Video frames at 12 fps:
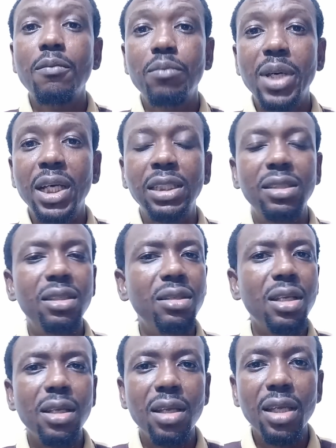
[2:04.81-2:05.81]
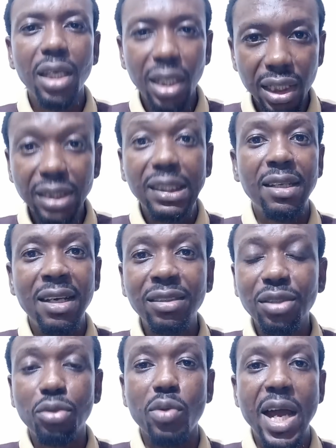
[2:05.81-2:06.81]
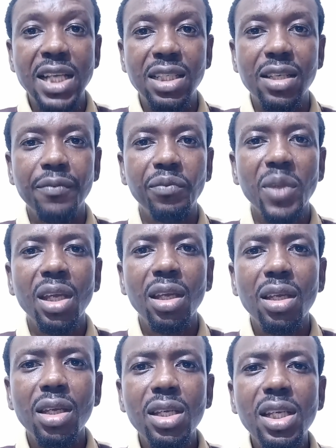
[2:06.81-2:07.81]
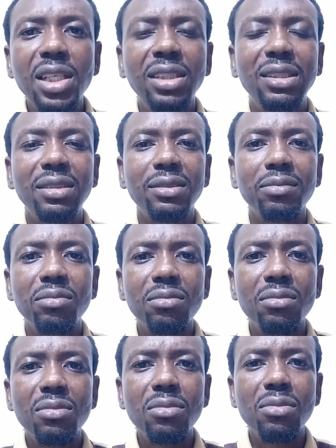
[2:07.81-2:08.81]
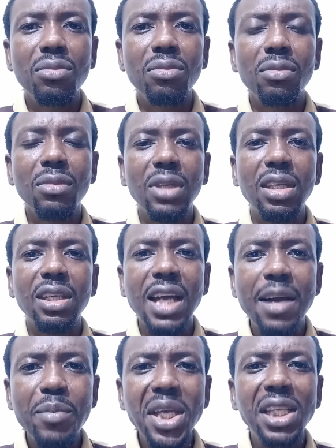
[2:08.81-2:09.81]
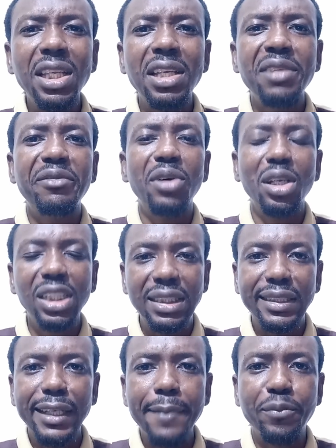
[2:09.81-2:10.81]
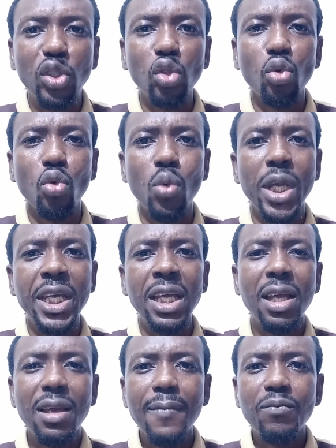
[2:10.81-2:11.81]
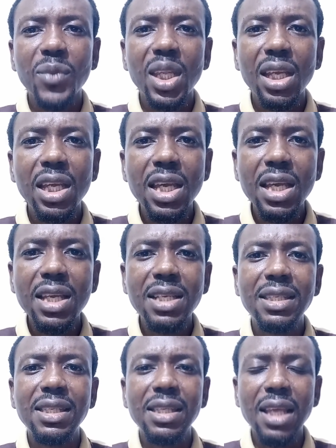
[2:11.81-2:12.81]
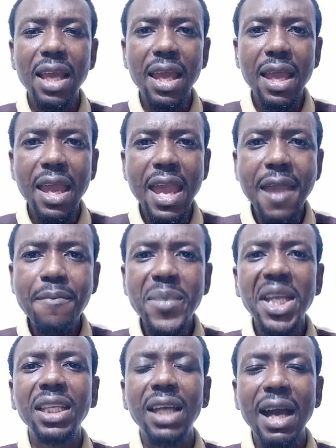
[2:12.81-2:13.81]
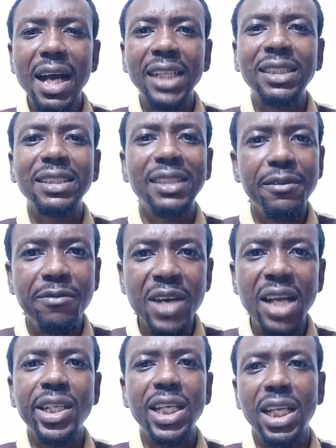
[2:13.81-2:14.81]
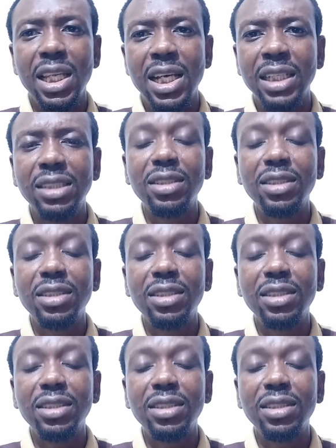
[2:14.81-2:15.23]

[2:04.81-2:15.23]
But he is an antichrist. He is coming in a very subtle way. He is aiming at the very elect.